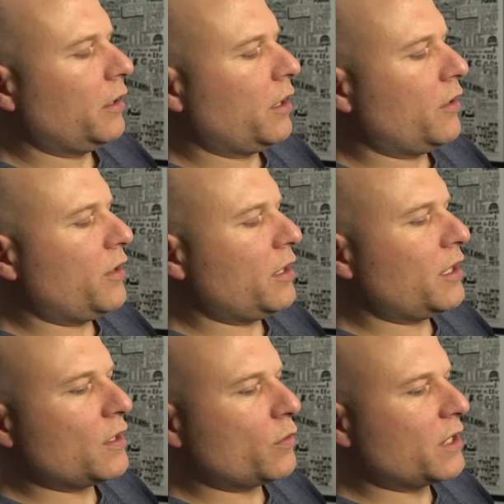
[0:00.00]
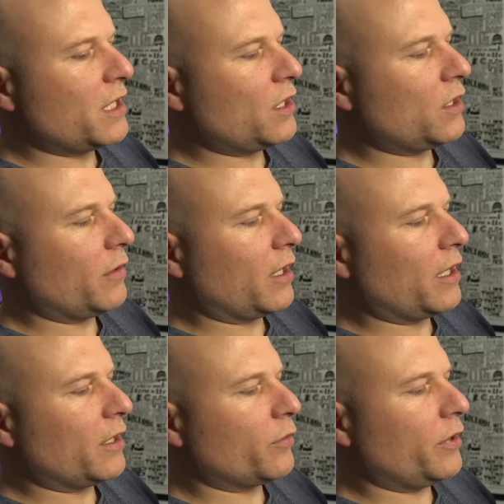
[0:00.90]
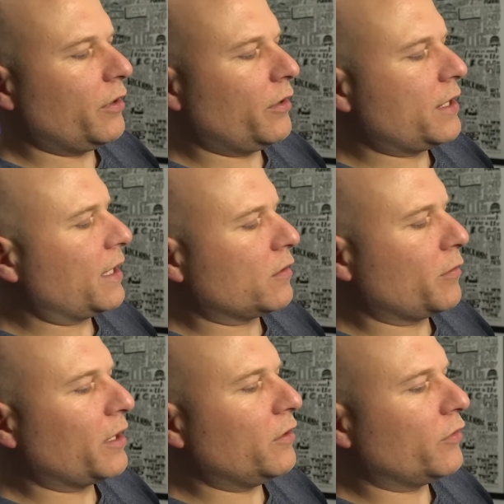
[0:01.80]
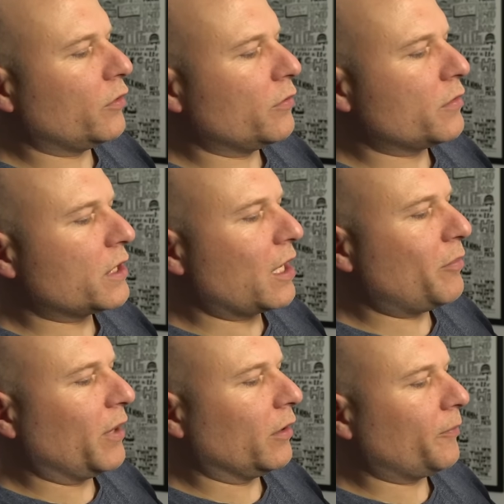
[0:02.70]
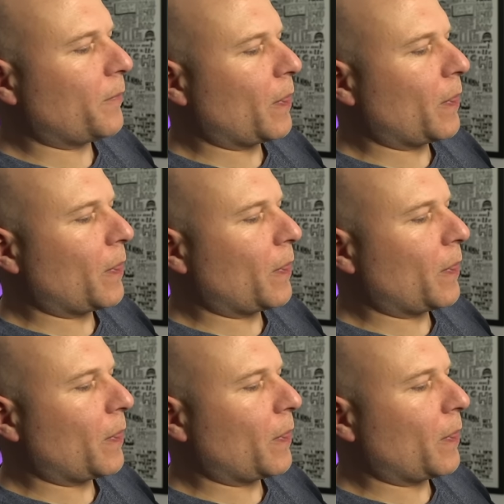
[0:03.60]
And this was an issue I had with the dactyl manual forms I built,